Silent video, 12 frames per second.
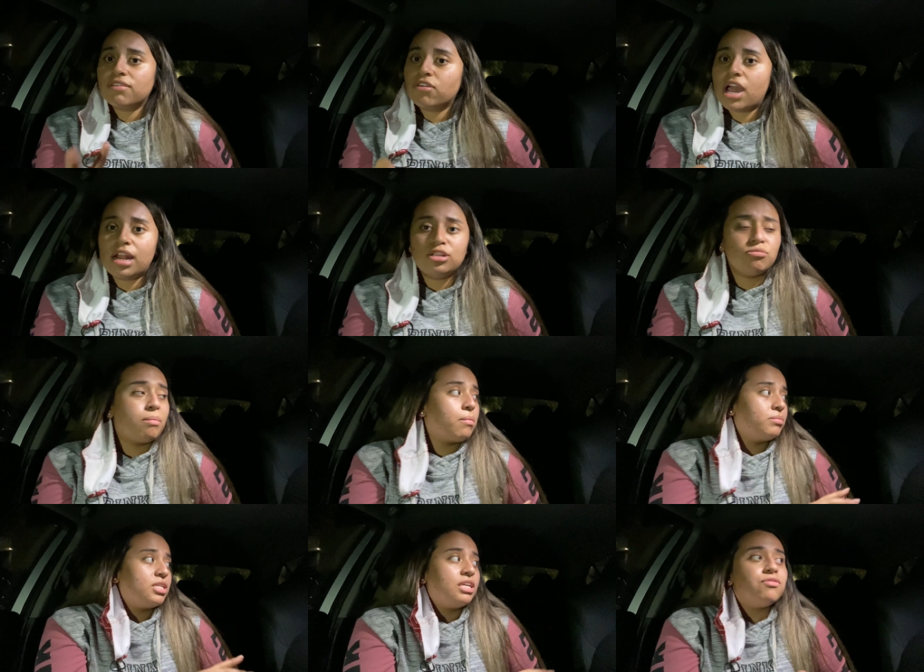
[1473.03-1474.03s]
her attitude my mom
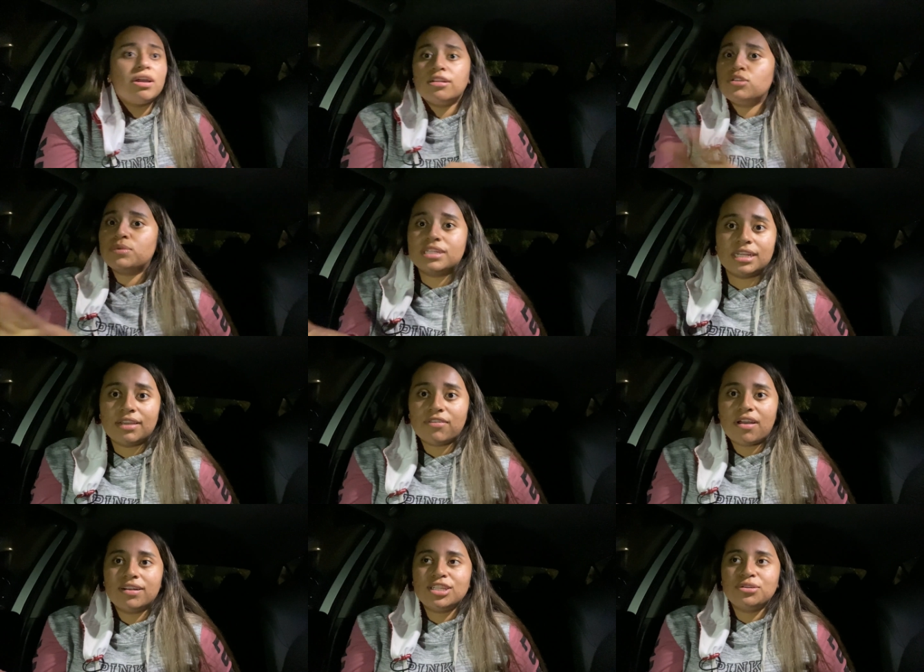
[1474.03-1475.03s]
didn't give her attitude we didn't give her
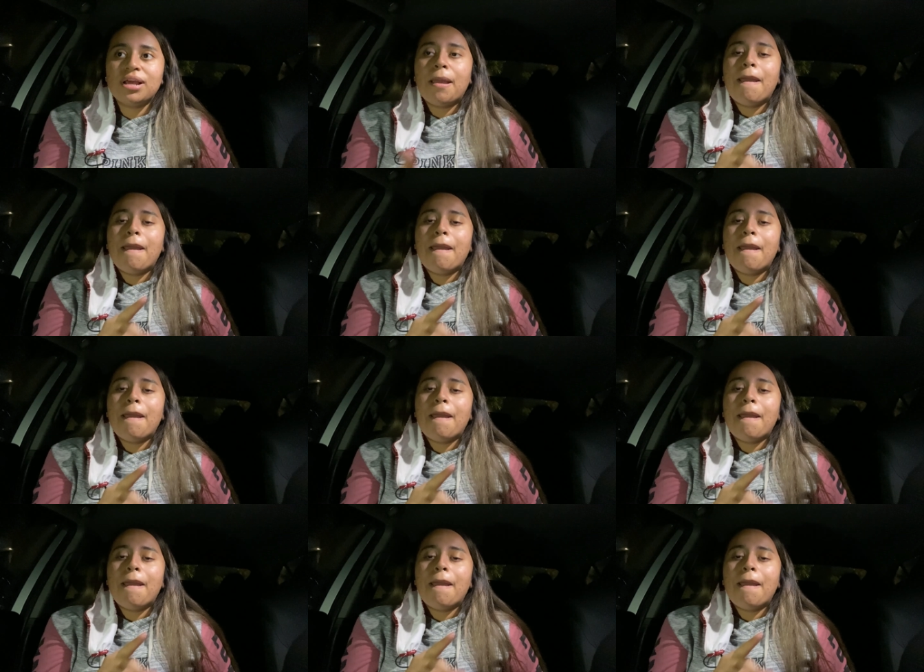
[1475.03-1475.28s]
attitude